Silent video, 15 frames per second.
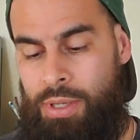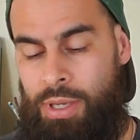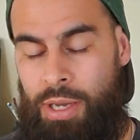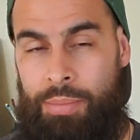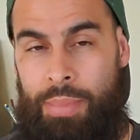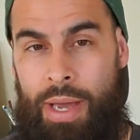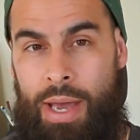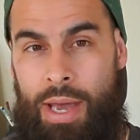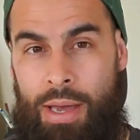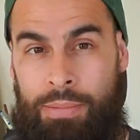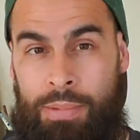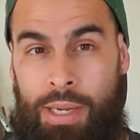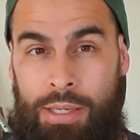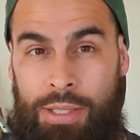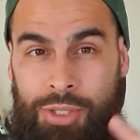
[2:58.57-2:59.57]
I'm gonna
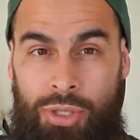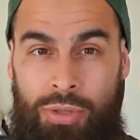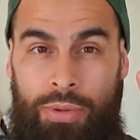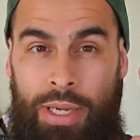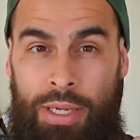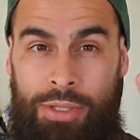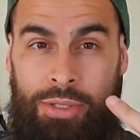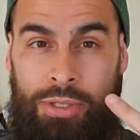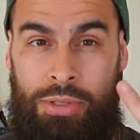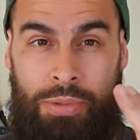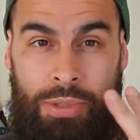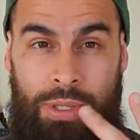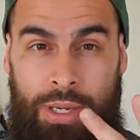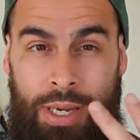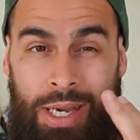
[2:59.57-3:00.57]
have kind of two answers
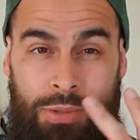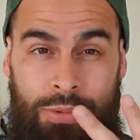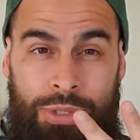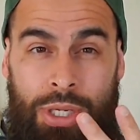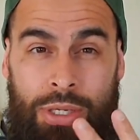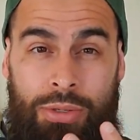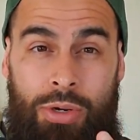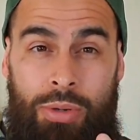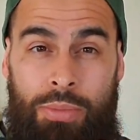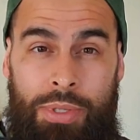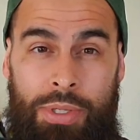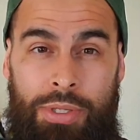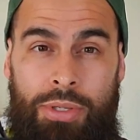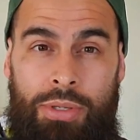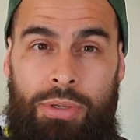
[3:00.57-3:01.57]
for you guys, which I
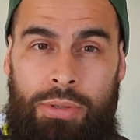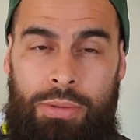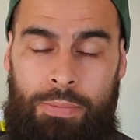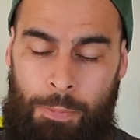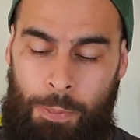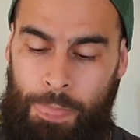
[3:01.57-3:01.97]
normally do,